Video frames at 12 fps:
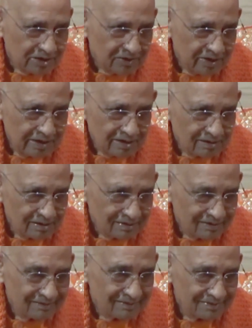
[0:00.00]
is real,
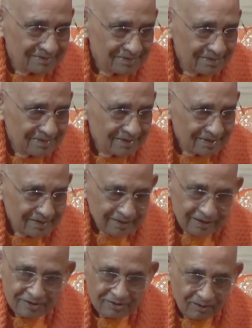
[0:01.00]

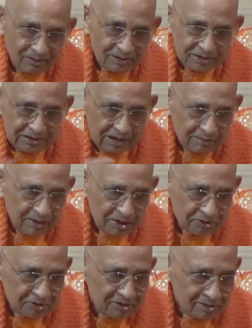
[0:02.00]
this is all
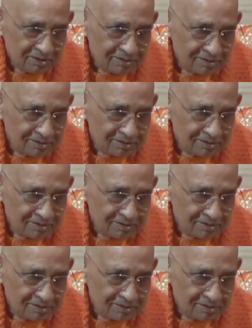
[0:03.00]
cinema show.